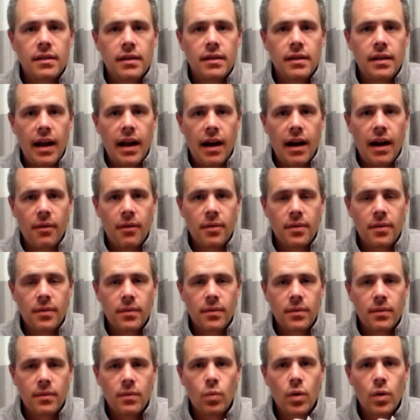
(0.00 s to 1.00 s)
Now,
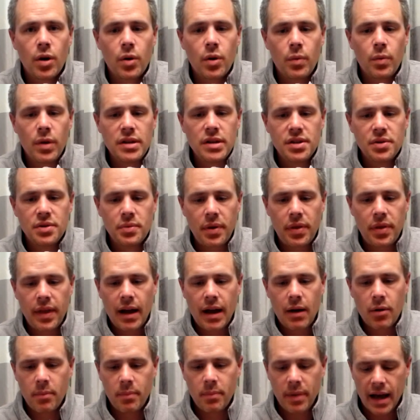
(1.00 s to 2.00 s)
what do we do with
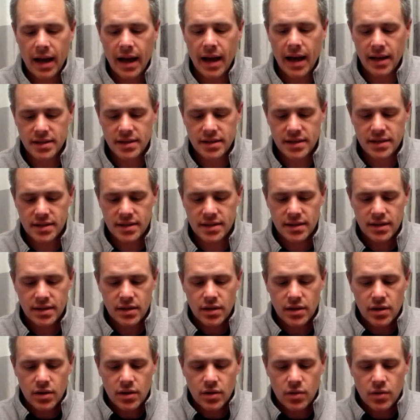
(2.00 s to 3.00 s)
our pots?
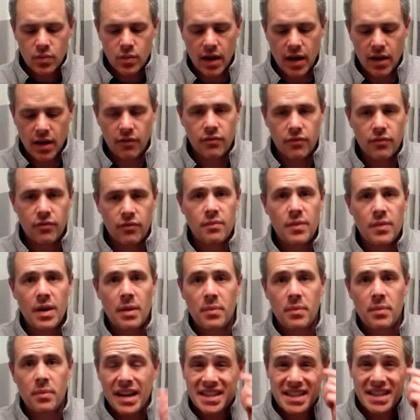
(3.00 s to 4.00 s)
Well,
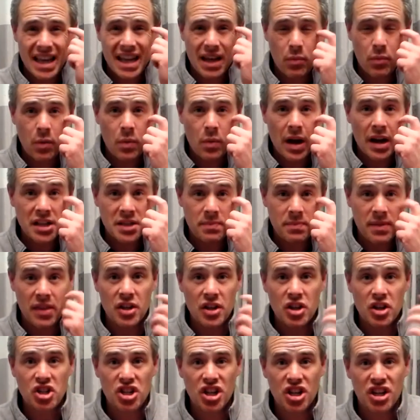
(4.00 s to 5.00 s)
remember I said we want it to be
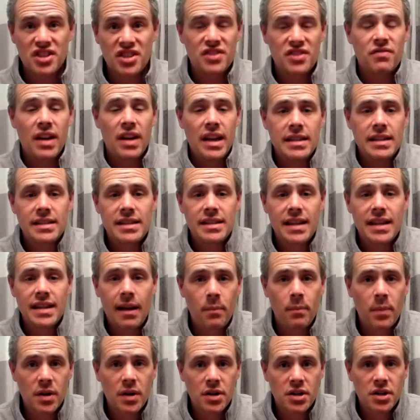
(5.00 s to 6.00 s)
the just right
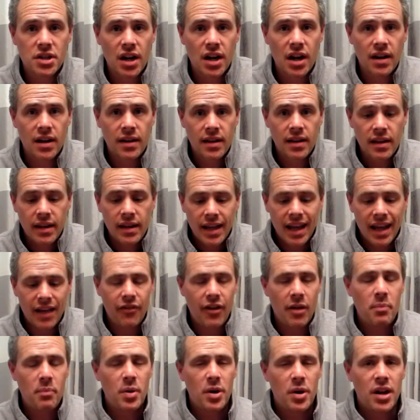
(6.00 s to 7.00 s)
temperature. If
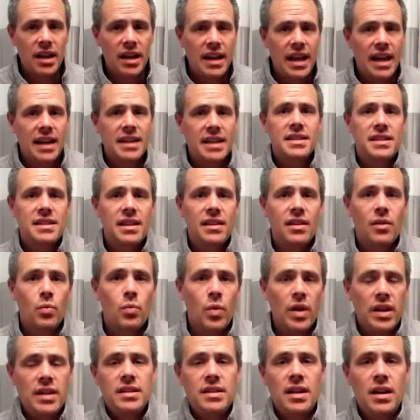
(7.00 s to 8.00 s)
I put it next to the
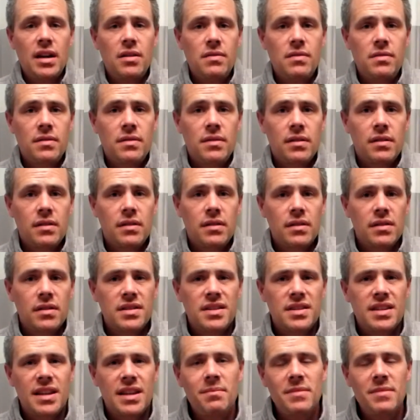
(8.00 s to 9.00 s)
window,
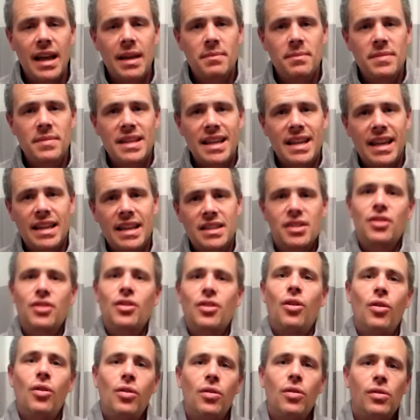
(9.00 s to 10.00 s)
sometimes it gets
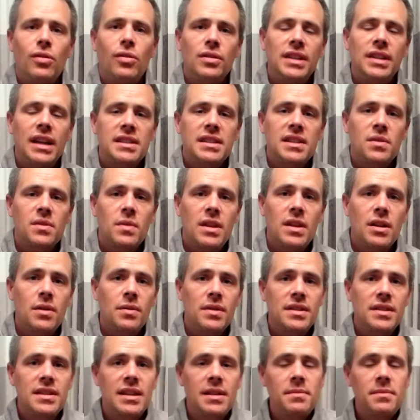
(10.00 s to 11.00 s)
cold next to the window
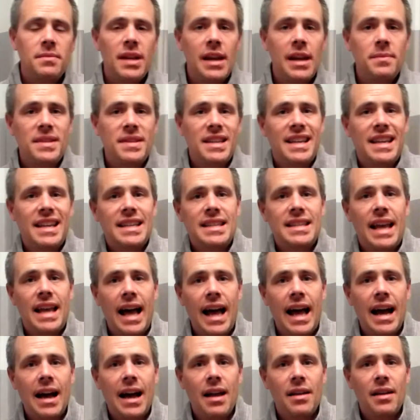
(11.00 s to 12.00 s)
and sometimes it gets
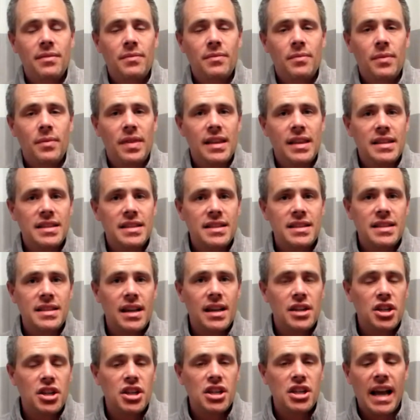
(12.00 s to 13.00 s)
hot with that
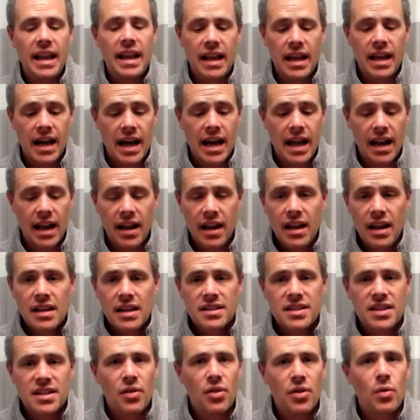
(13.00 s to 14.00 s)
sun shining on it.
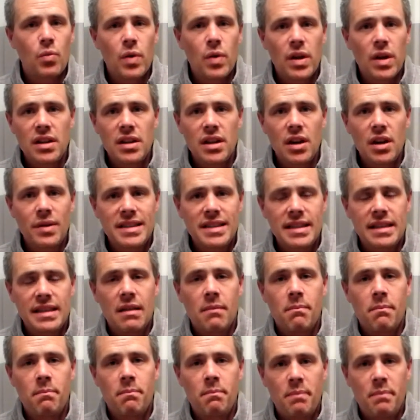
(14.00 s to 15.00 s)
So the window isn't
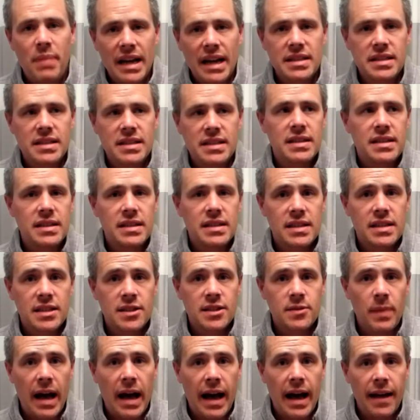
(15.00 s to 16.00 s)
the best
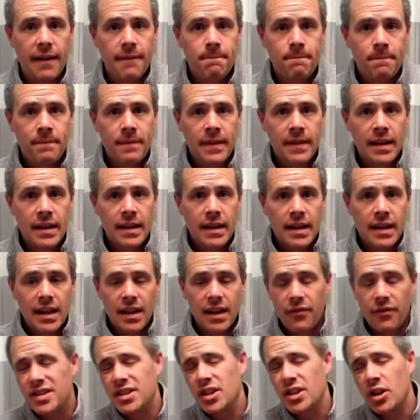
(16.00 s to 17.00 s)
spot.
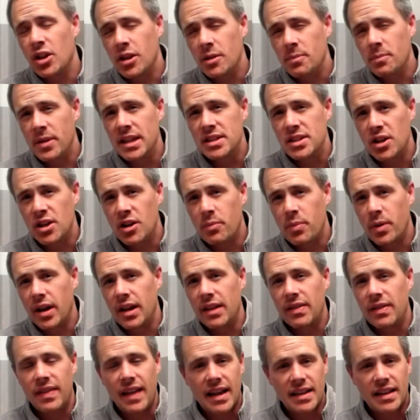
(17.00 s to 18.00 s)
If it's the only place you can put
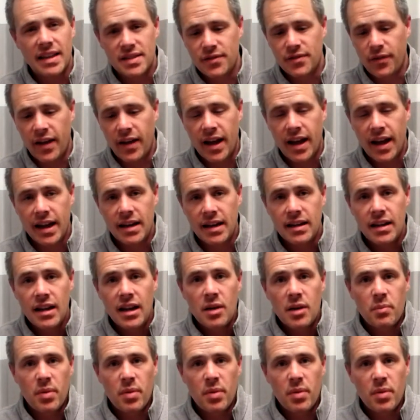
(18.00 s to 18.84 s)
it, that's fine.